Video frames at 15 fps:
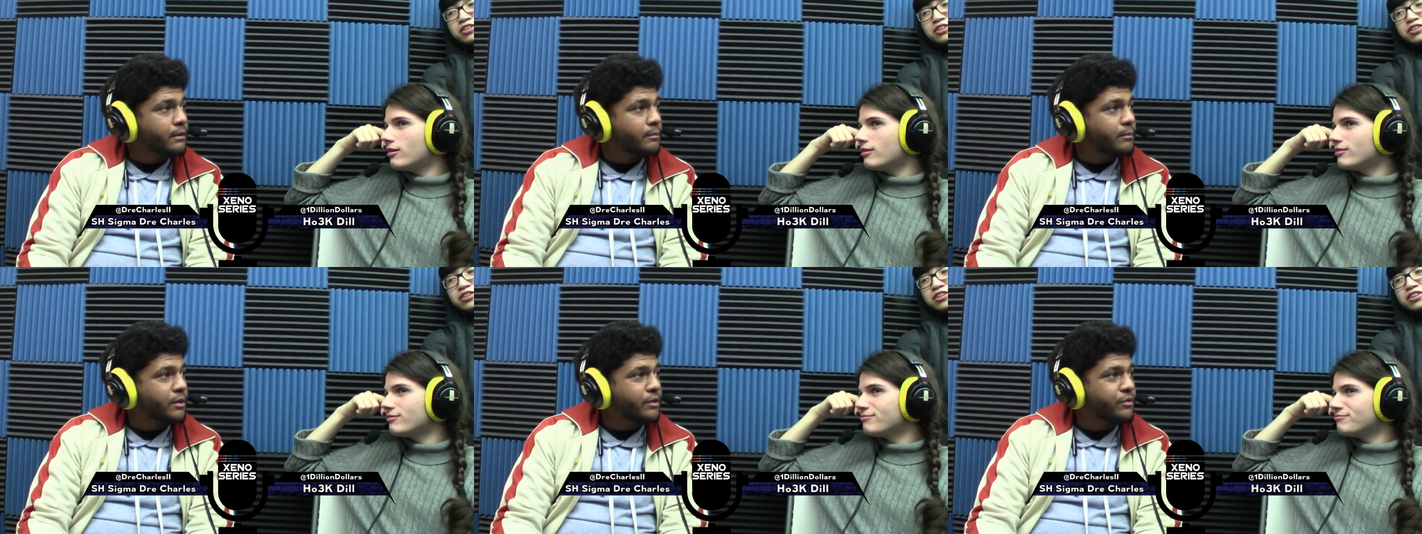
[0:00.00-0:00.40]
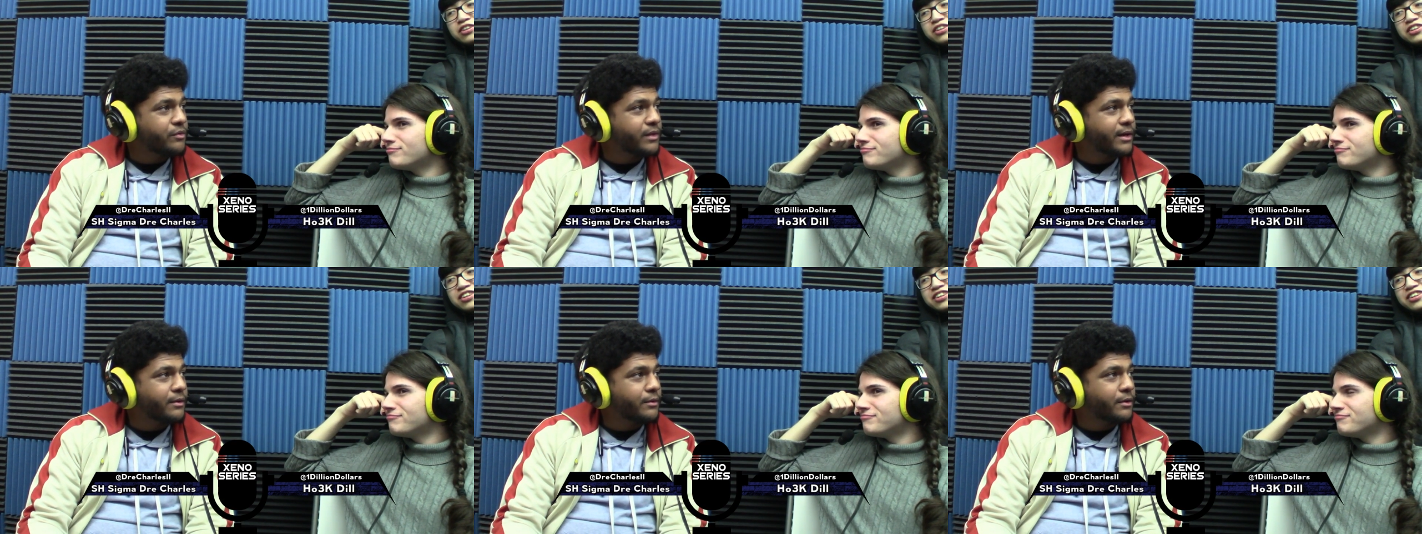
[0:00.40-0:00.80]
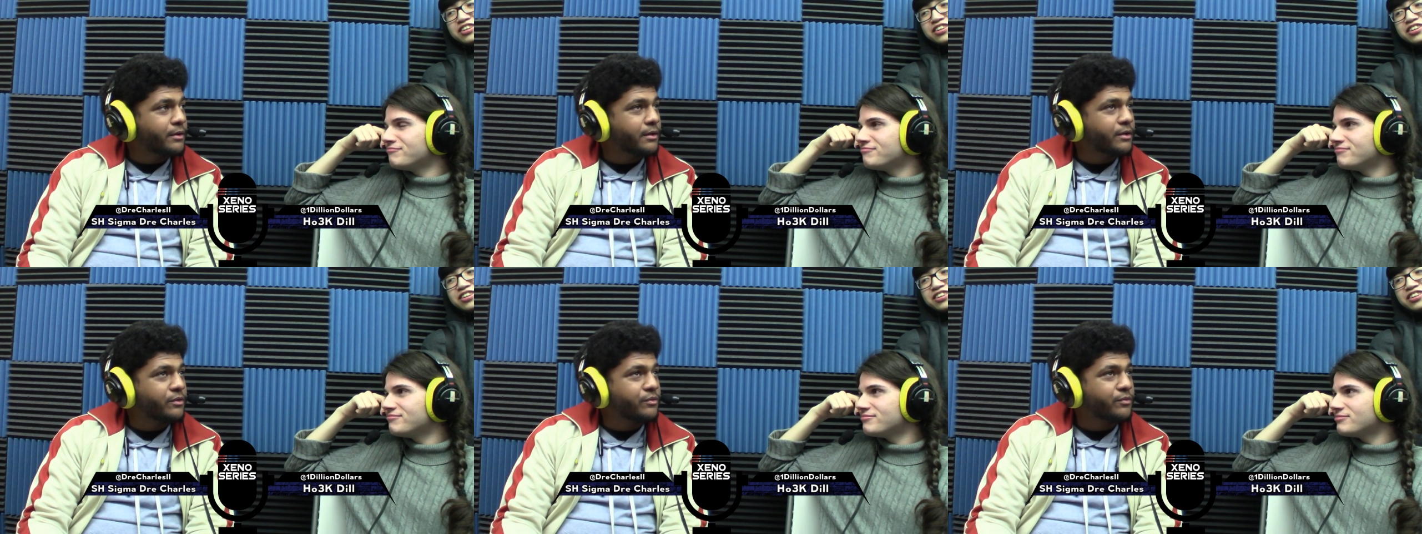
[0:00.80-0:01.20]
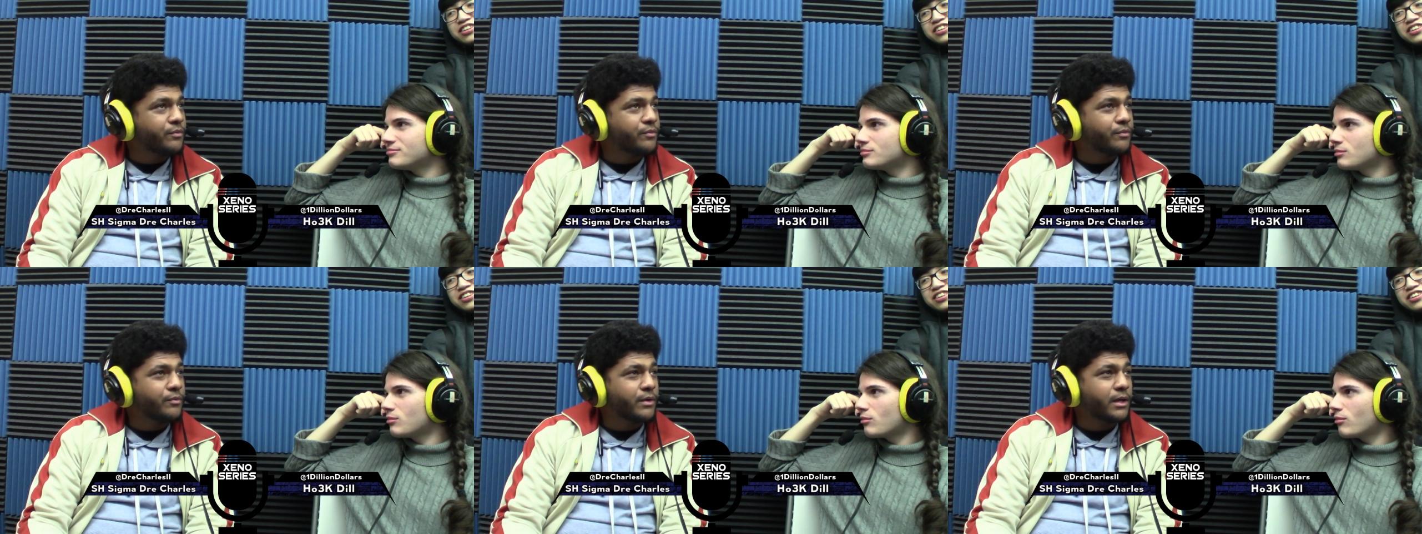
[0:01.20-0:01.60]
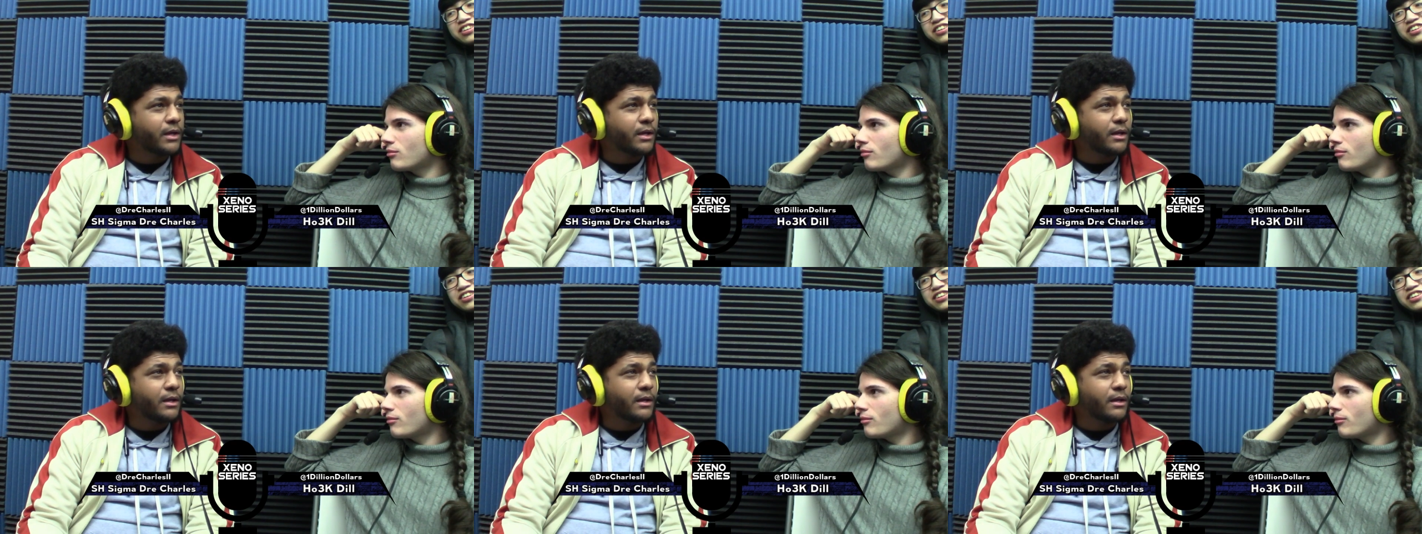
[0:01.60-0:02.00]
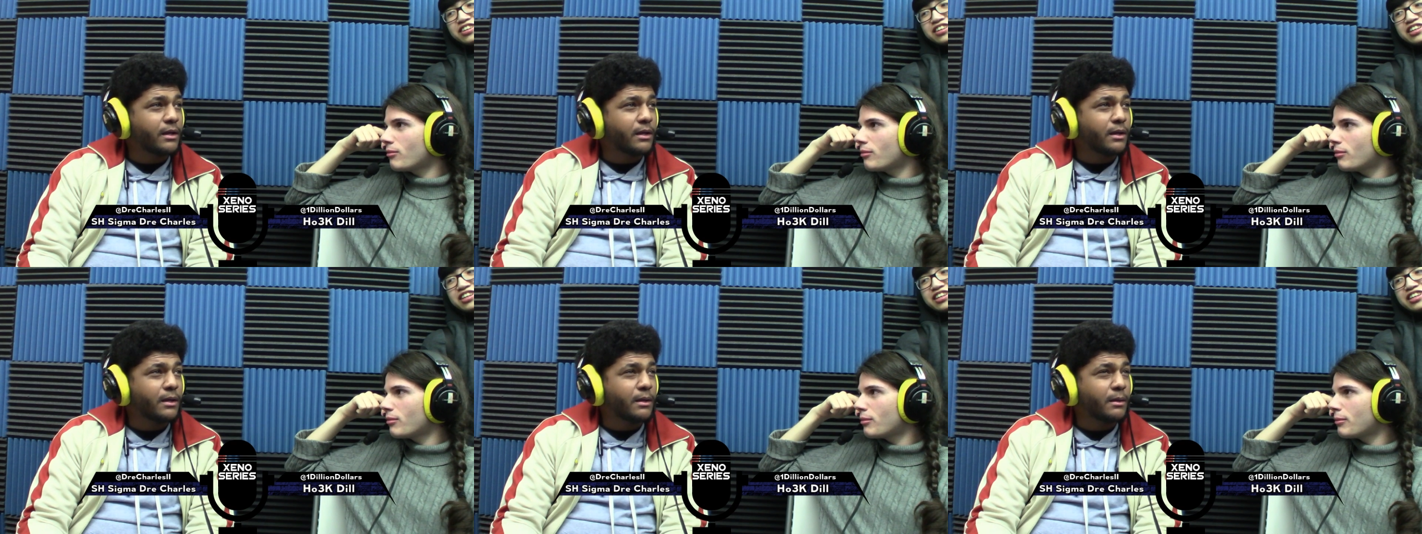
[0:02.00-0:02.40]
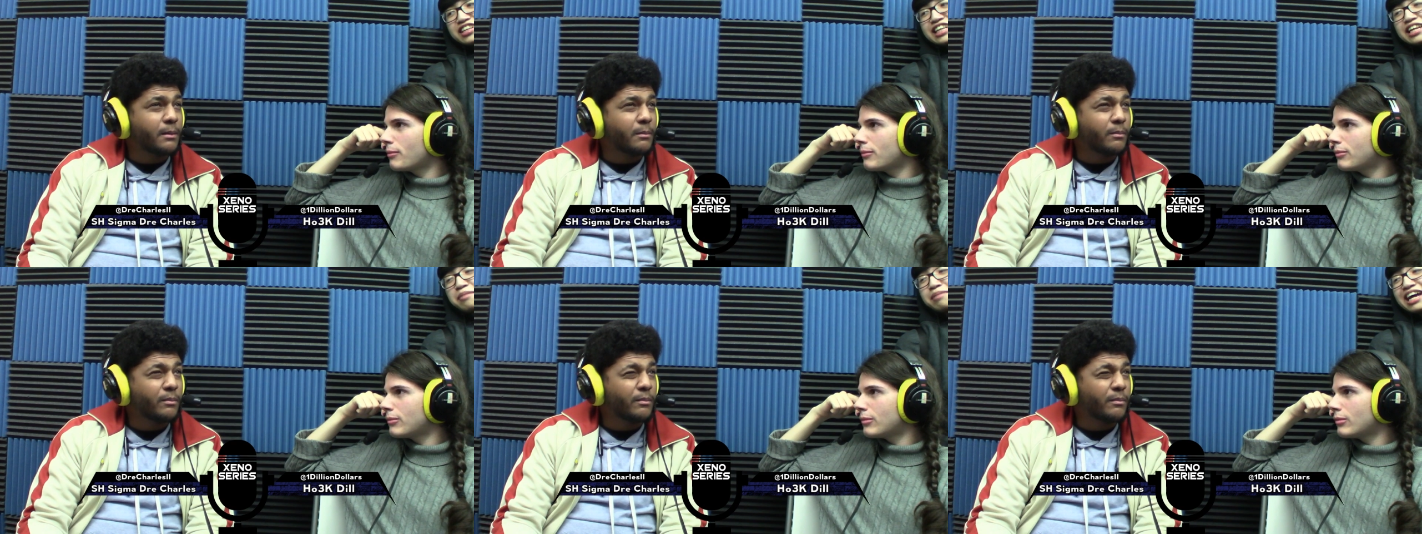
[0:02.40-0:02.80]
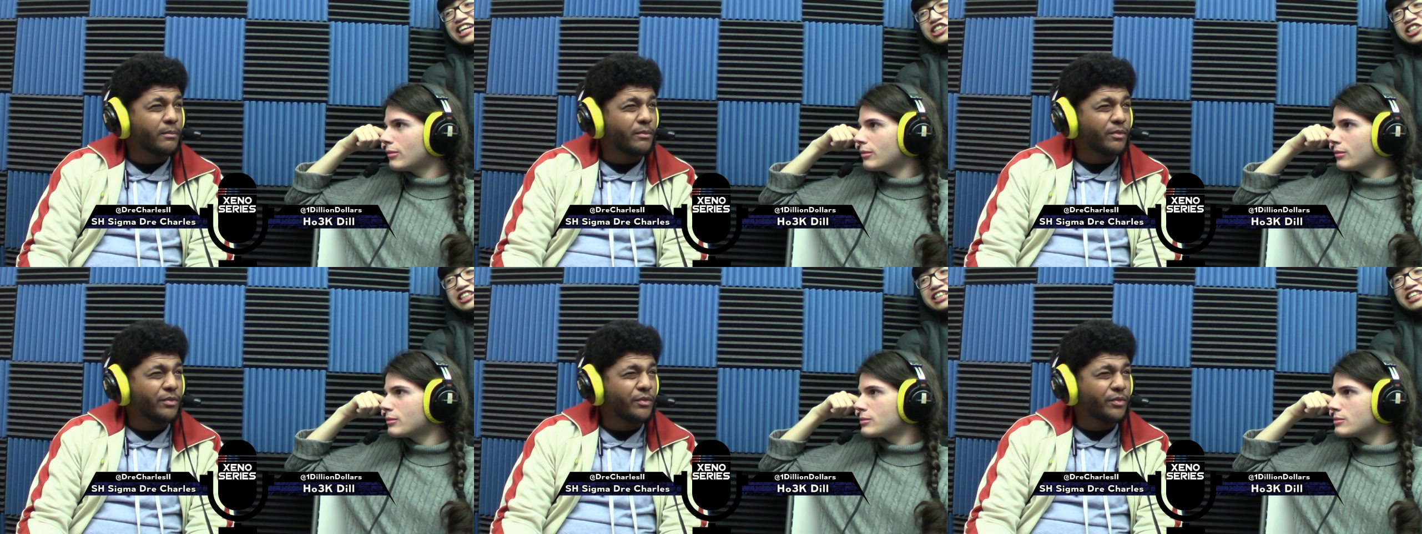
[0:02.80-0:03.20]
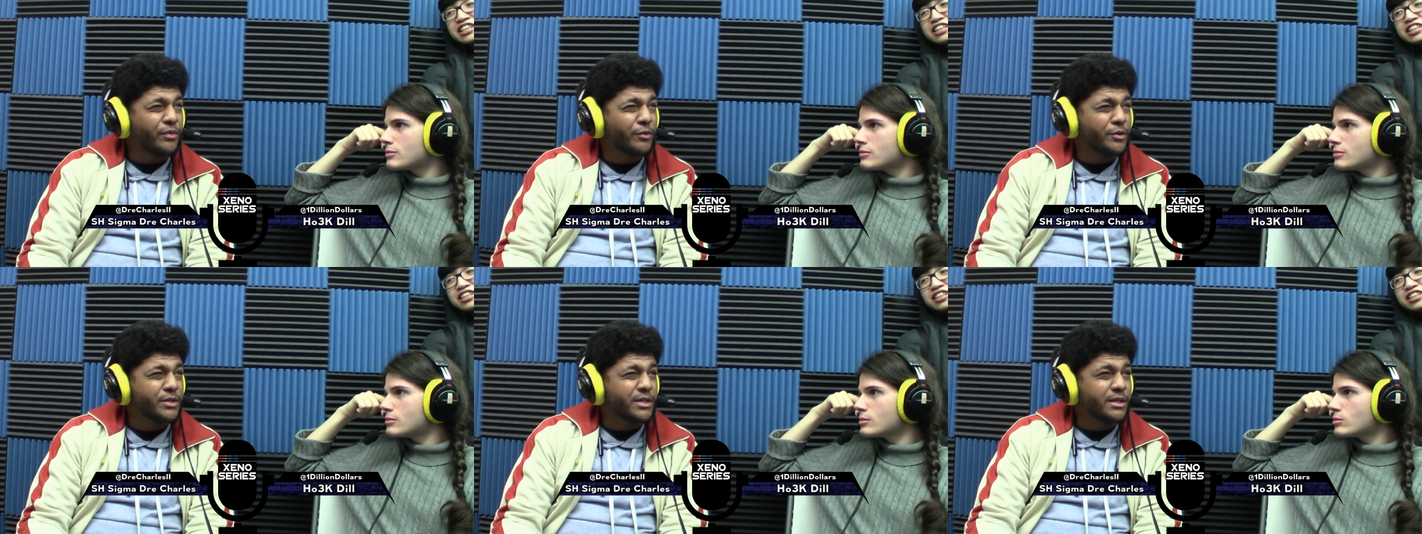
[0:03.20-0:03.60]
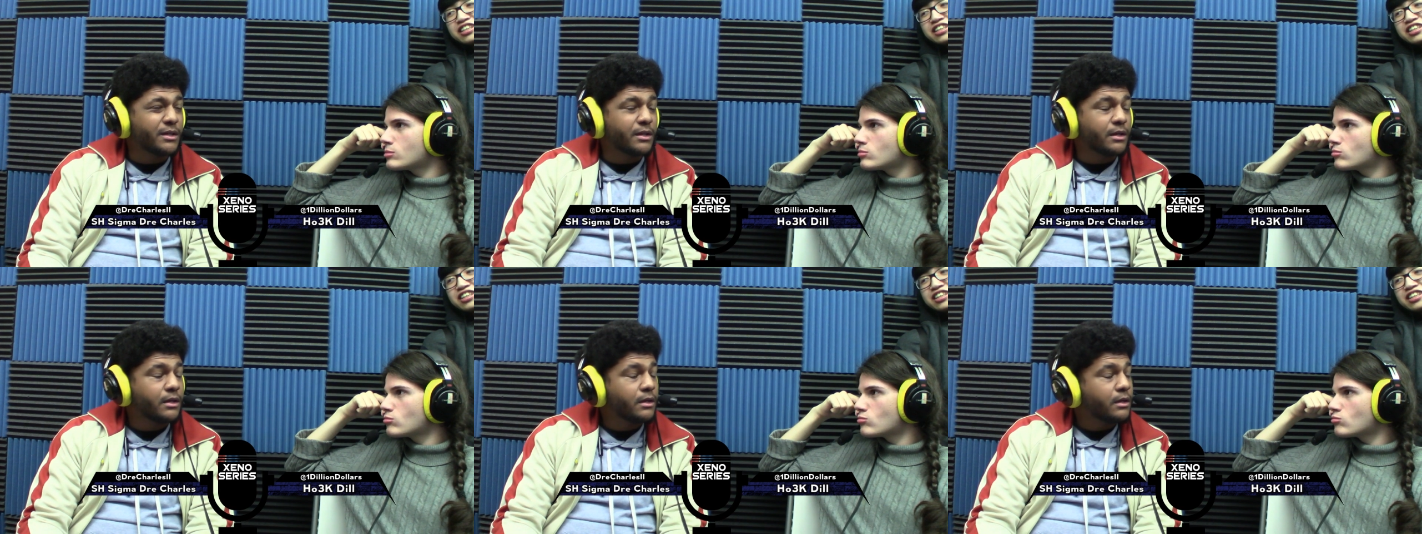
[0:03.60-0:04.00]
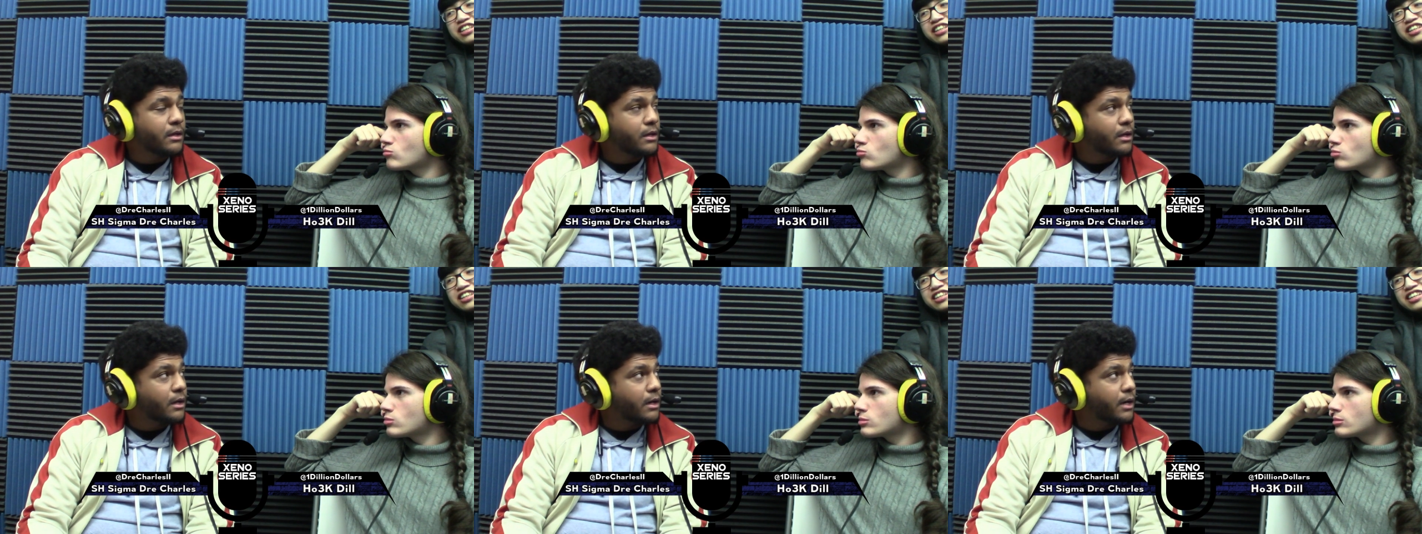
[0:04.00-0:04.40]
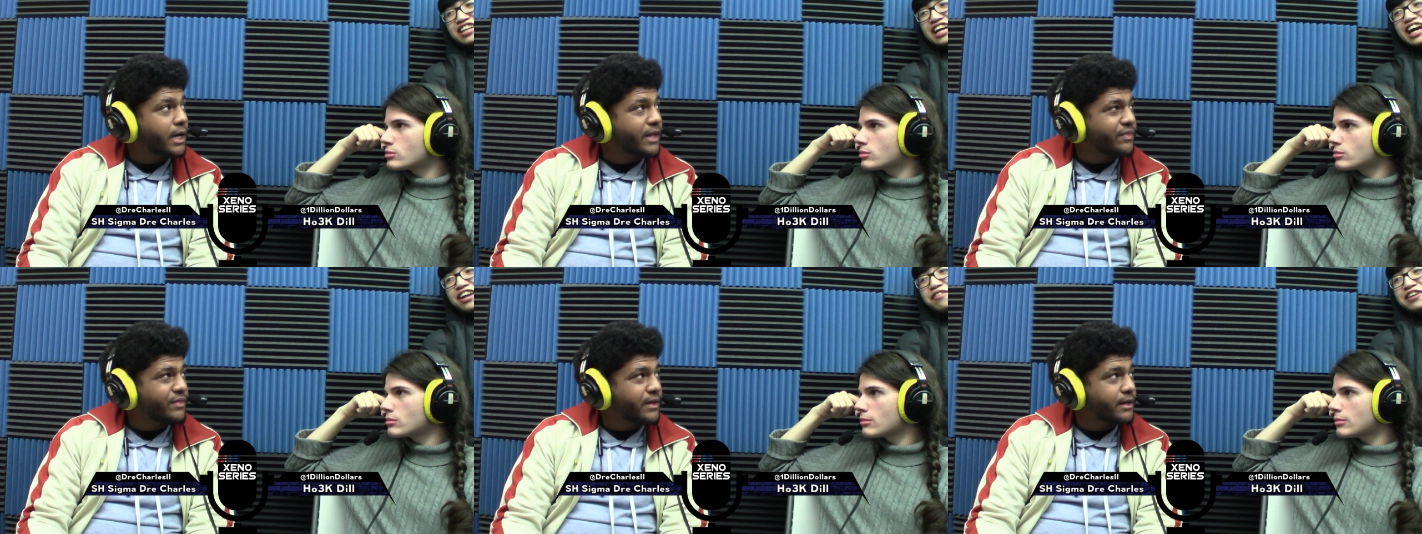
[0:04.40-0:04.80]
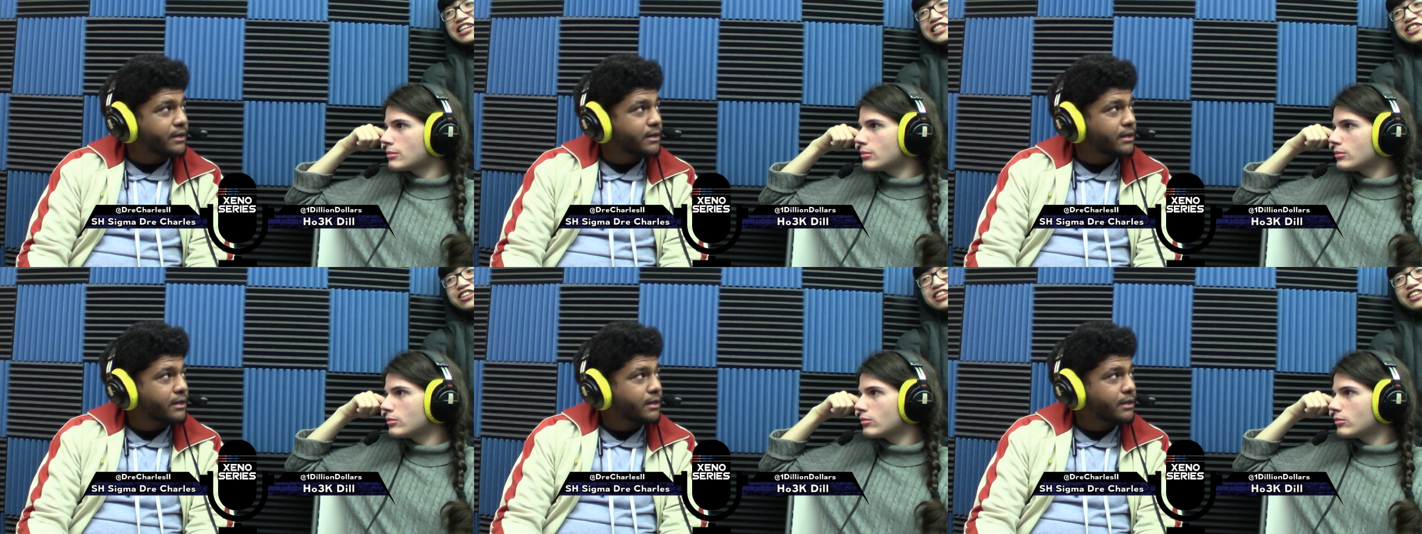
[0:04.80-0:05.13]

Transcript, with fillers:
Speaker 1: Marth down air is frame 13, I think.